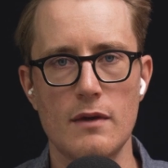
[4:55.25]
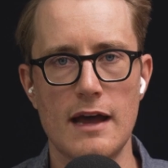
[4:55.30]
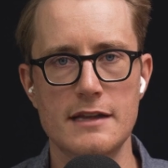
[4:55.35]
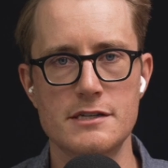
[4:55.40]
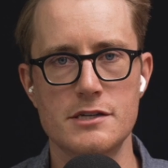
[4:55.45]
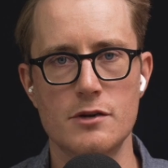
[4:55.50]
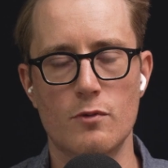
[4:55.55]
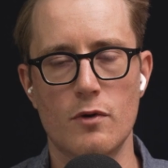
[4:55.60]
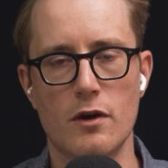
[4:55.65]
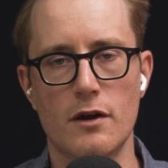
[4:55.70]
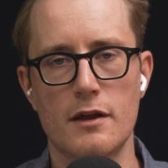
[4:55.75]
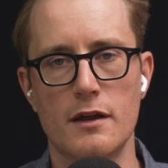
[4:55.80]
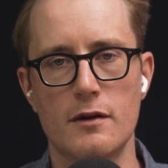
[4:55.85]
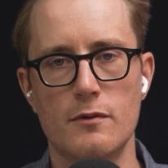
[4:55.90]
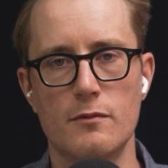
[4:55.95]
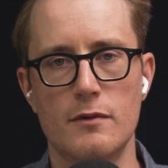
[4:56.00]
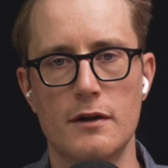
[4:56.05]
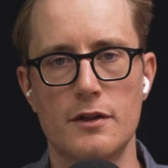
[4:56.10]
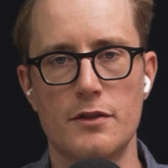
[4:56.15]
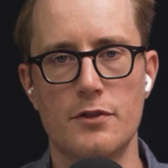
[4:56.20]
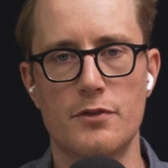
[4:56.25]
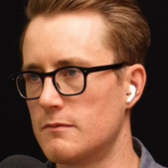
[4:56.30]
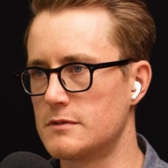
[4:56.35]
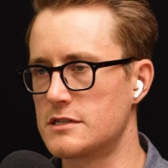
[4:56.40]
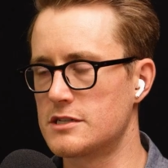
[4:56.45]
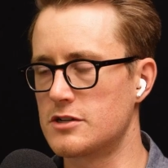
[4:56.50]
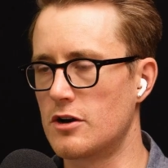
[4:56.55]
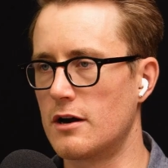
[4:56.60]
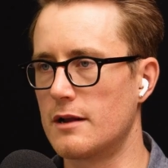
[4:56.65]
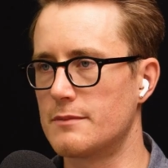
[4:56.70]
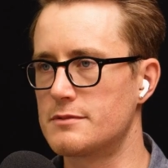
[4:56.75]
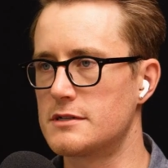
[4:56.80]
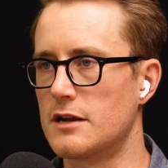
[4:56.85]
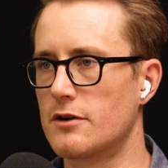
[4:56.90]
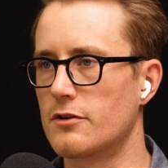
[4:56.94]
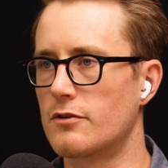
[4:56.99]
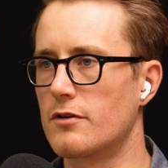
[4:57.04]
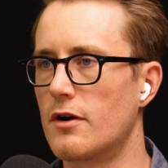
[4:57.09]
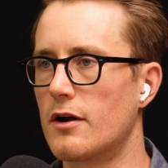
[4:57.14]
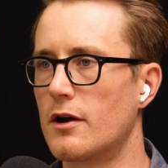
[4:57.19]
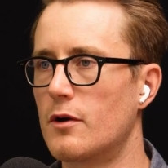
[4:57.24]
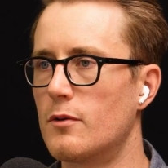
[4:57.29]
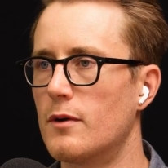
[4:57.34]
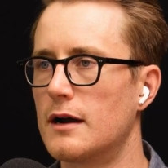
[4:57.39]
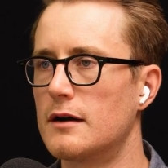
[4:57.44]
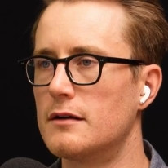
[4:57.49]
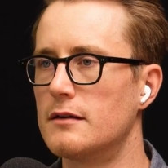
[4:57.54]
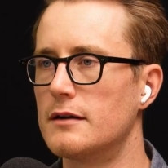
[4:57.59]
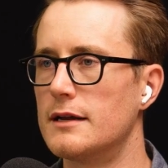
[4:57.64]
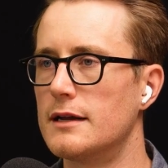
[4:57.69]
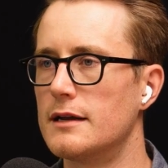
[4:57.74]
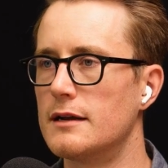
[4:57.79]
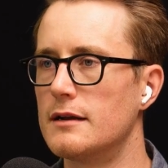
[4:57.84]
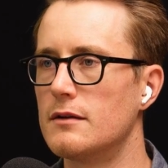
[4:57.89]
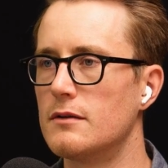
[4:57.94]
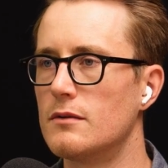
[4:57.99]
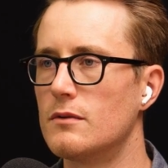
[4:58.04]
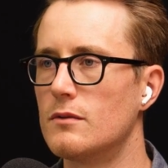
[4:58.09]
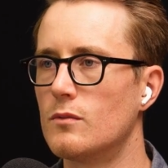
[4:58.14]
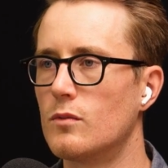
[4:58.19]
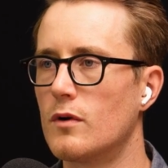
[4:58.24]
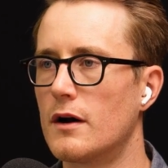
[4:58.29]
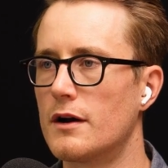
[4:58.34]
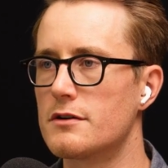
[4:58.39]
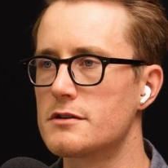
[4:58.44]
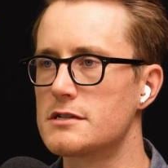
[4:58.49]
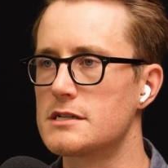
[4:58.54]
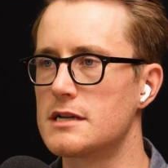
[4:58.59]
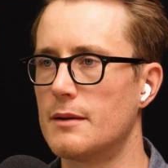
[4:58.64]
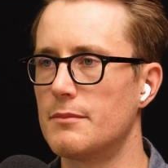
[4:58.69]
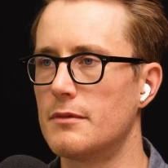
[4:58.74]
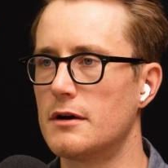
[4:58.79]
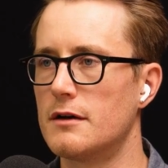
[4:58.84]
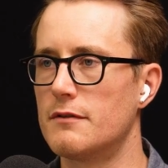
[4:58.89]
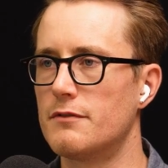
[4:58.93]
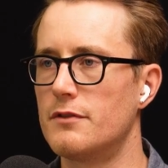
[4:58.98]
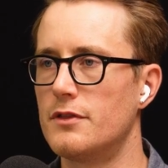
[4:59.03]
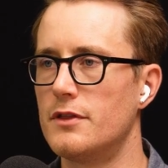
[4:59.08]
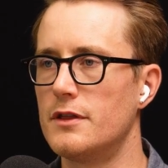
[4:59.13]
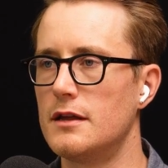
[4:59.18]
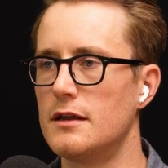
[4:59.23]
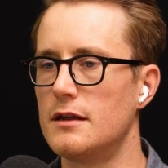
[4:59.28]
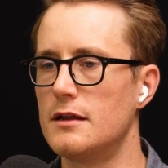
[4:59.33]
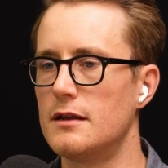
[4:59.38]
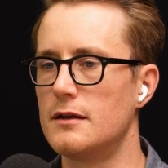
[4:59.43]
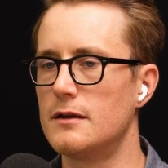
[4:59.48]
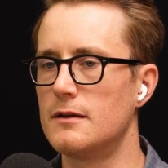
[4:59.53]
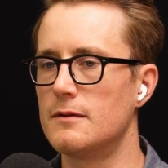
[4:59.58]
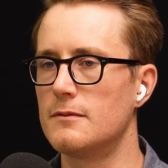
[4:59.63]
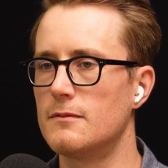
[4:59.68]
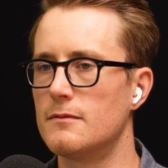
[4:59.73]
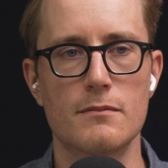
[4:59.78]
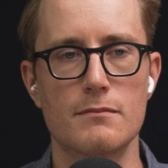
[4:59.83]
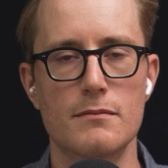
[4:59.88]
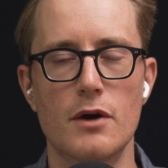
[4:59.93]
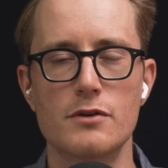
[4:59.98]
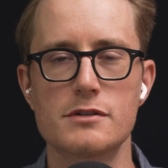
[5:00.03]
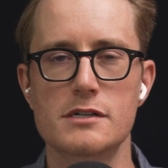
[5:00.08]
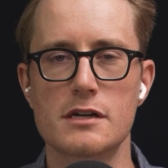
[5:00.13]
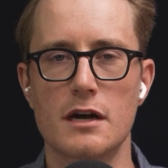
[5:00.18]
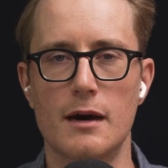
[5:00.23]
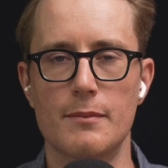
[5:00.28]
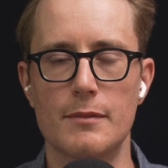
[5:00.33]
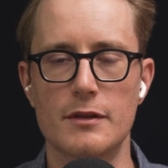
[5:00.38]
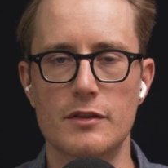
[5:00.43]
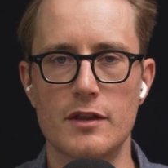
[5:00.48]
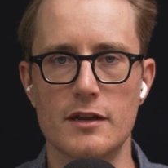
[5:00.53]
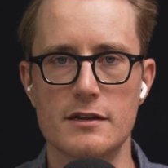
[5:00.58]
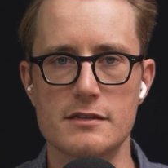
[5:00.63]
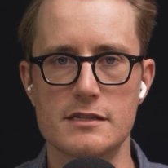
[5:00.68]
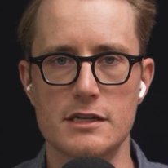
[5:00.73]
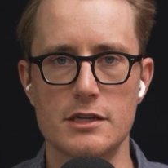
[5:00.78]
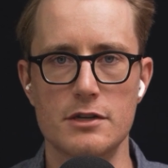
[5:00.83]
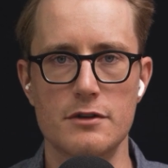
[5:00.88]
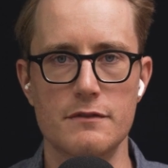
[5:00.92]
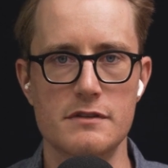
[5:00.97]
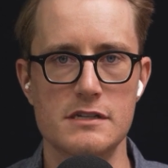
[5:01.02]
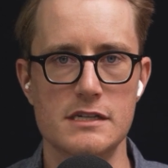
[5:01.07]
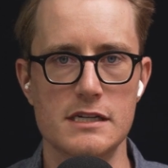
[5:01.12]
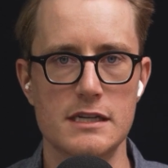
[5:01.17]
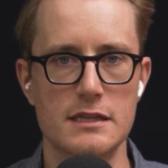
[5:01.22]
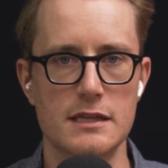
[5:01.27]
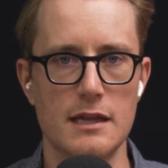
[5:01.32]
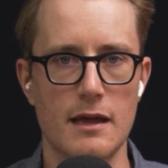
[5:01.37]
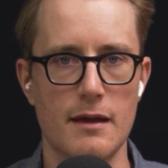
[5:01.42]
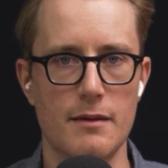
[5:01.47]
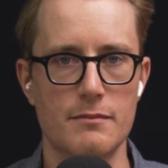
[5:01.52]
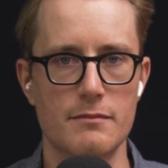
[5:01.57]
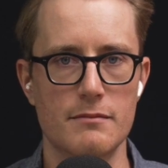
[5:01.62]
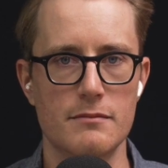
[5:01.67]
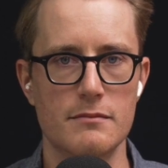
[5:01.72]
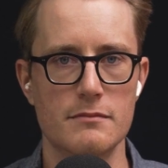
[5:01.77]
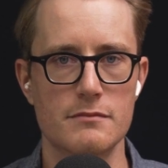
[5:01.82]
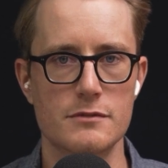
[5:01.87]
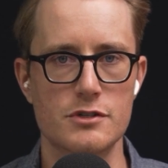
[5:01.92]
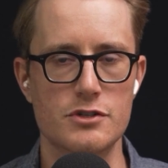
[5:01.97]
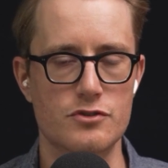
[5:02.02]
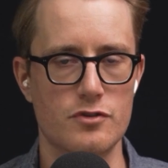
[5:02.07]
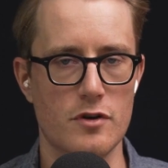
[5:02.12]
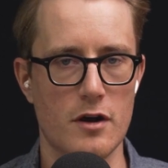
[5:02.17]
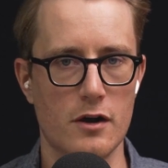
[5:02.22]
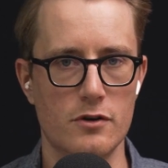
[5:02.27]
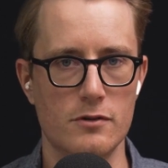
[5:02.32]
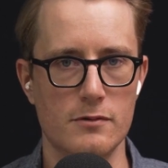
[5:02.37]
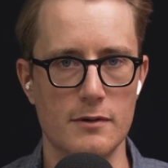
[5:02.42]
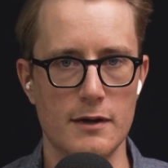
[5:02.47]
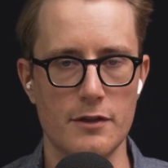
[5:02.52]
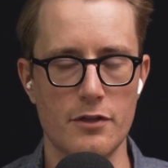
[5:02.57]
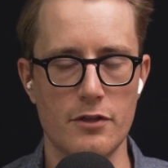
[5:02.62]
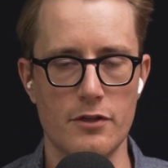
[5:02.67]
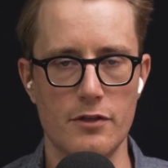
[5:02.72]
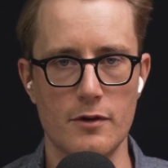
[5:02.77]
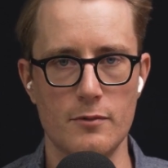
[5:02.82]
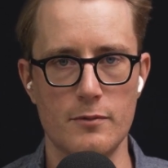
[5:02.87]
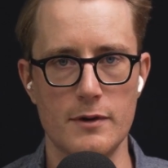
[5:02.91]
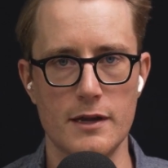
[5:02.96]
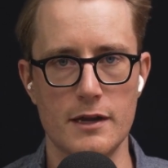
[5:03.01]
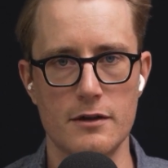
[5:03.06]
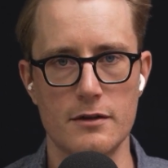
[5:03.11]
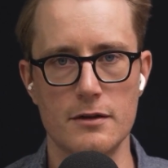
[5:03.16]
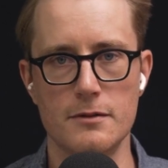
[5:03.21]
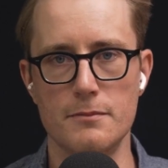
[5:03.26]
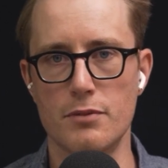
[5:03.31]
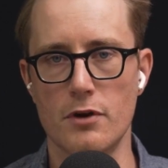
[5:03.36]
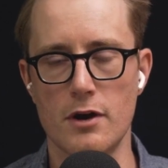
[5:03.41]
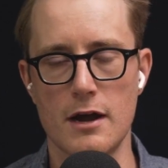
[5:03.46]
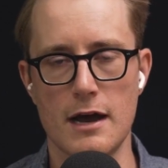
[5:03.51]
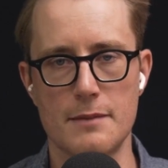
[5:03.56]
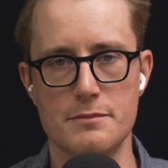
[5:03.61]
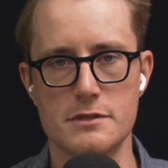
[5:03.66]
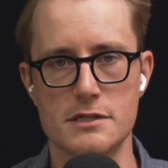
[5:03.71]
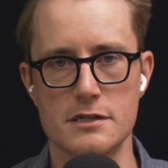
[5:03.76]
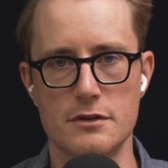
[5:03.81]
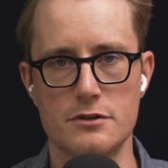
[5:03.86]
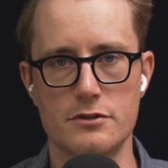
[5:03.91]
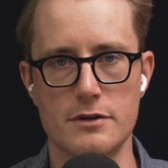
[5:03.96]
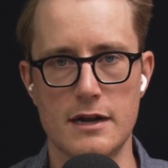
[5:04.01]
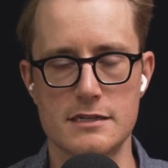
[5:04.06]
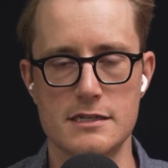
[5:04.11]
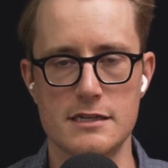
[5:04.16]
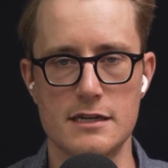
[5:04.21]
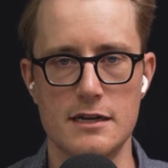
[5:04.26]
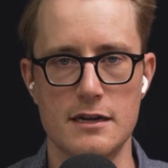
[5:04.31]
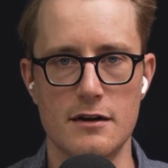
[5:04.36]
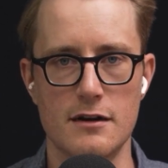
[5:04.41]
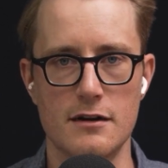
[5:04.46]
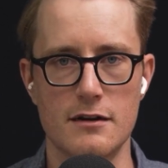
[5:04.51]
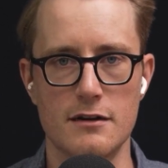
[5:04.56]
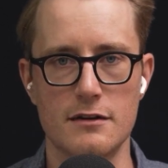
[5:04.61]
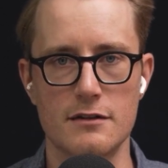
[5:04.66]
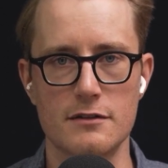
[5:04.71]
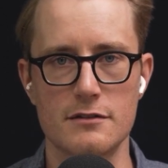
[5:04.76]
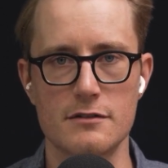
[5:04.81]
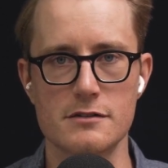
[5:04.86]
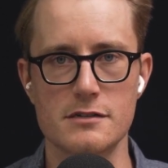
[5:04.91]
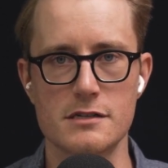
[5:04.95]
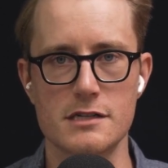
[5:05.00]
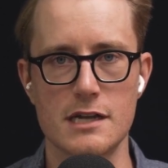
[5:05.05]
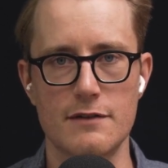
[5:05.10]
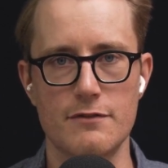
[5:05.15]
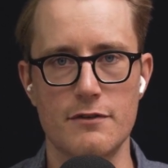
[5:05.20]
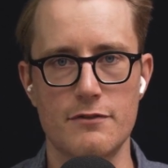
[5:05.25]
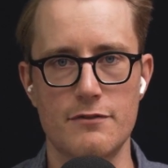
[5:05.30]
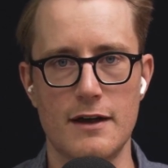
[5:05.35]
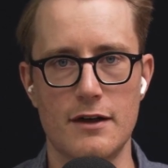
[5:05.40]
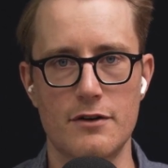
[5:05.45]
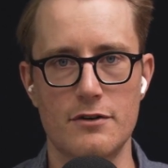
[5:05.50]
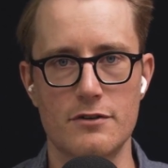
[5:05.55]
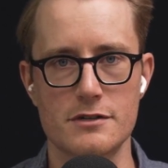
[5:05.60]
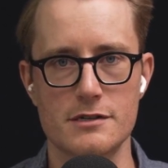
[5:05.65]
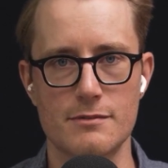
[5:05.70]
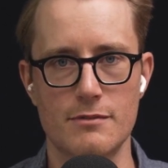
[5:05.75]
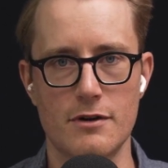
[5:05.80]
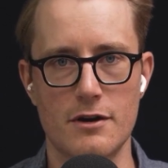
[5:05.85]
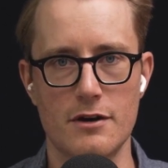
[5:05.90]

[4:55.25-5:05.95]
As you're working with startups that are growing quickly, what are some of the most common things that you've seen them struggle with that we could perhaps address here and save a founder some